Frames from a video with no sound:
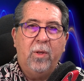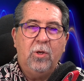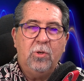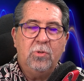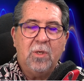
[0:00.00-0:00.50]

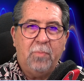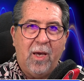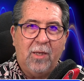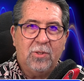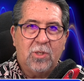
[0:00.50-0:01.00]
When you're using
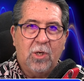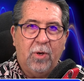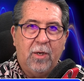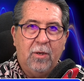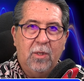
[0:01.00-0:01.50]
band
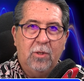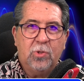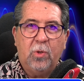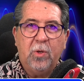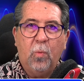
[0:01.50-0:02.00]
steering,
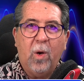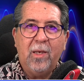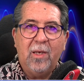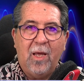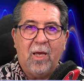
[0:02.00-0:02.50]
there's only
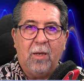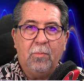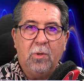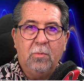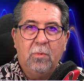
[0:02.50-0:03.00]
one
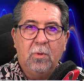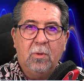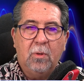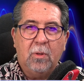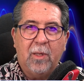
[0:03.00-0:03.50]
name.
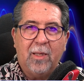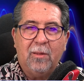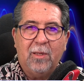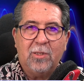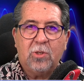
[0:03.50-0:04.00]

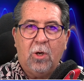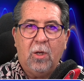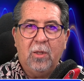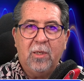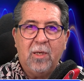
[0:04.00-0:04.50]
Let's
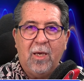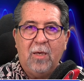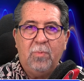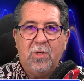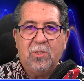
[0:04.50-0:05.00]
call it
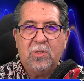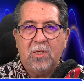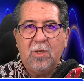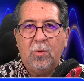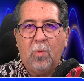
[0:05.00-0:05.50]

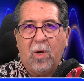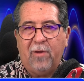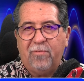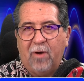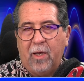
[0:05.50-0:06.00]
ABC
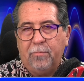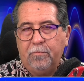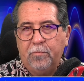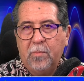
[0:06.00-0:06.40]
Wi-Fi.